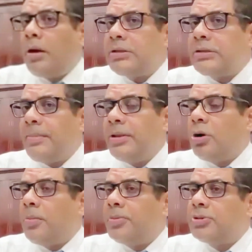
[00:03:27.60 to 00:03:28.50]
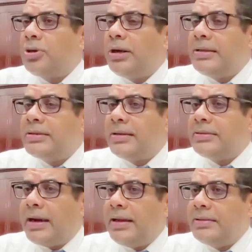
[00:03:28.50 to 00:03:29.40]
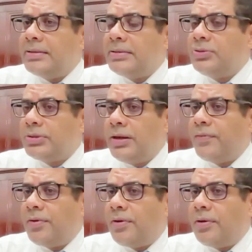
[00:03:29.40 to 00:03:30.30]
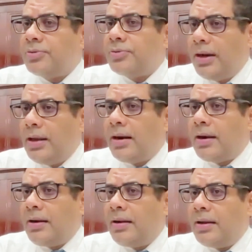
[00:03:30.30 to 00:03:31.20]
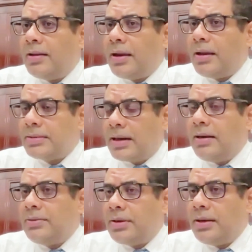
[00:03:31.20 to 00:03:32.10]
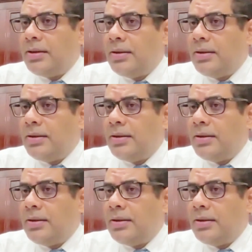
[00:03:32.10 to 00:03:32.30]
are some of the opportunities and challenges you see for Sri Lanka as a country?